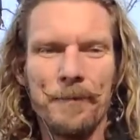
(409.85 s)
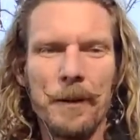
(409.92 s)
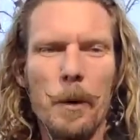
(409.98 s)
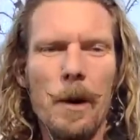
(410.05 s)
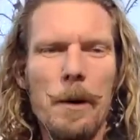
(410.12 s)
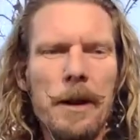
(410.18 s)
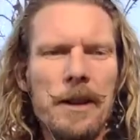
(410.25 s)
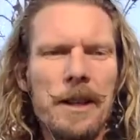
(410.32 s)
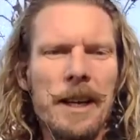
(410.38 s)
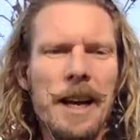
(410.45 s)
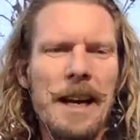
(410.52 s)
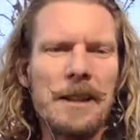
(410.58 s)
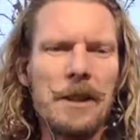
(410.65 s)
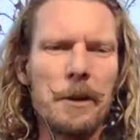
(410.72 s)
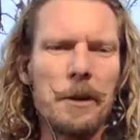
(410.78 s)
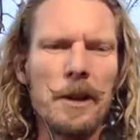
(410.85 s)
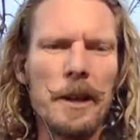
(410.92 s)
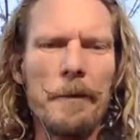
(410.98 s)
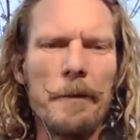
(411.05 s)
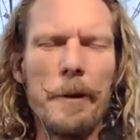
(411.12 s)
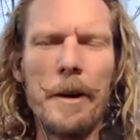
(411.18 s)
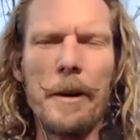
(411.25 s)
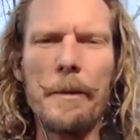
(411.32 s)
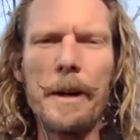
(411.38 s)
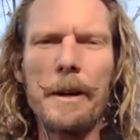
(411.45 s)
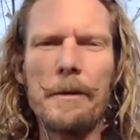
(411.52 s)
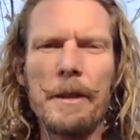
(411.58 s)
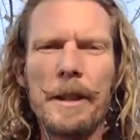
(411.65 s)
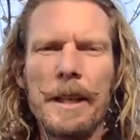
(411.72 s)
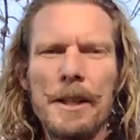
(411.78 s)
What about the guys who are looking for a
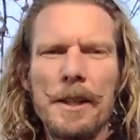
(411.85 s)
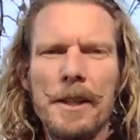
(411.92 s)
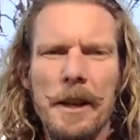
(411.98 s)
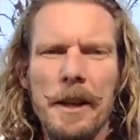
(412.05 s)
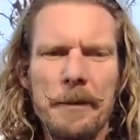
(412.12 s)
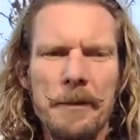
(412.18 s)
committed relationship?